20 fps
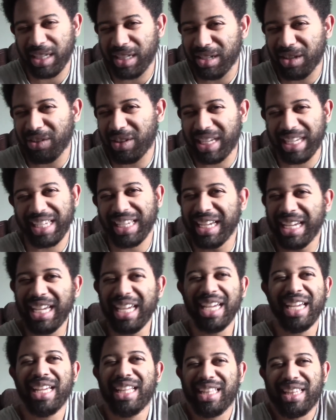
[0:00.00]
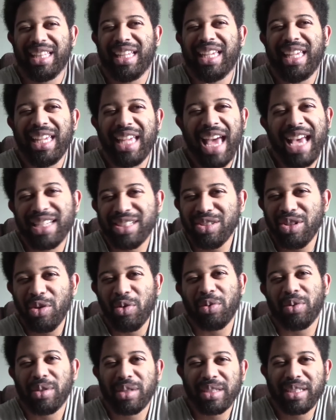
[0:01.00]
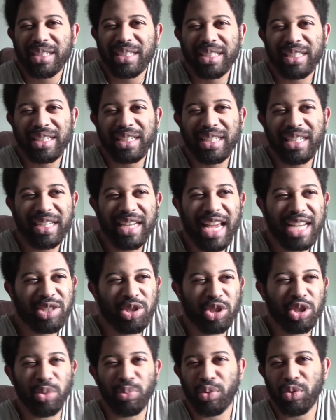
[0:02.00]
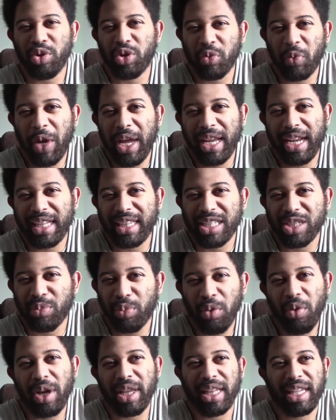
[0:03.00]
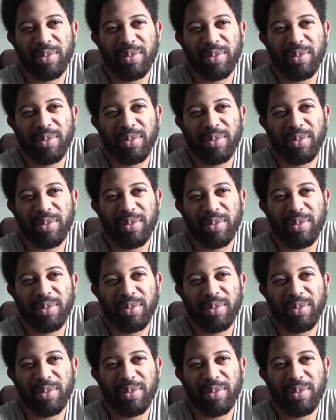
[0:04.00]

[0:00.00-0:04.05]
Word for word: You know, like he has no connection to Bruce Wayne at this point.